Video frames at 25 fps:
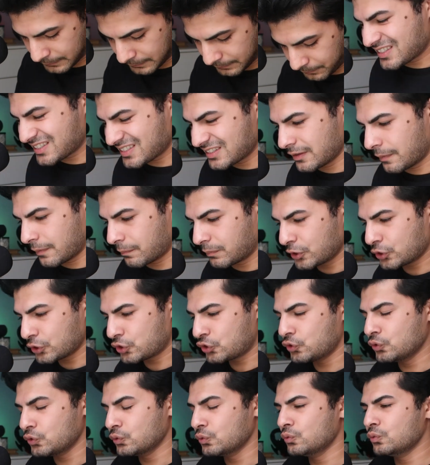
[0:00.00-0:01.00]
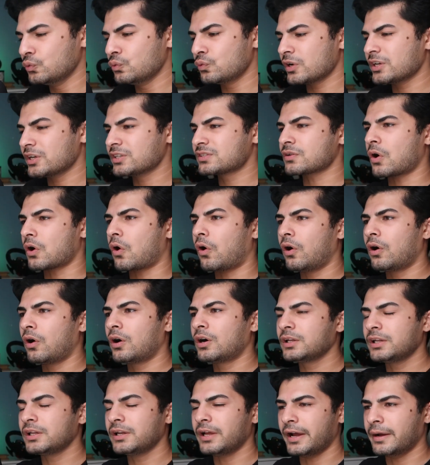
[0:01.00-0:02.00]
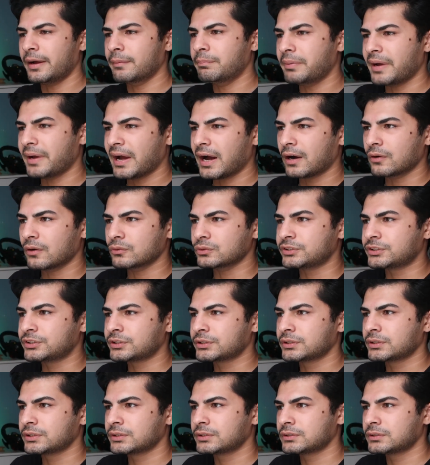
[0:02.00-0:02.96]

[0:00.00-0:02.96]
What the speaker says: This number 2 is all about